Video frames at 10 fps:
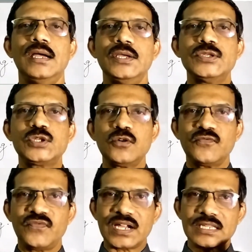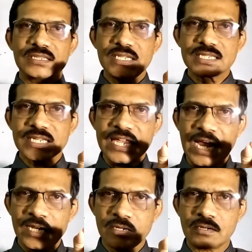So for this
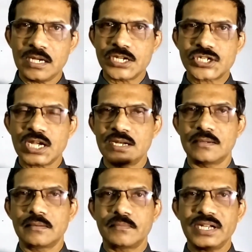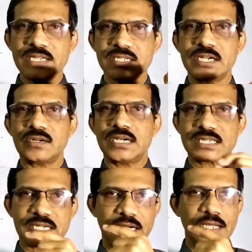calculation, please try to
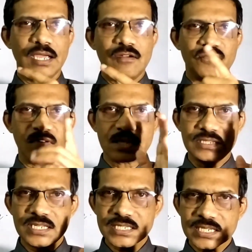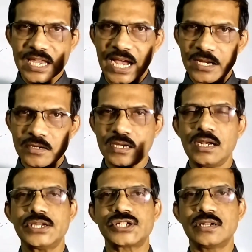understand, for this
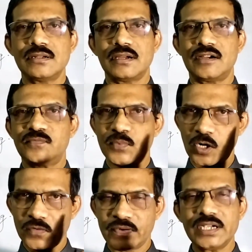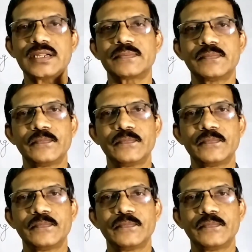calculation of profit,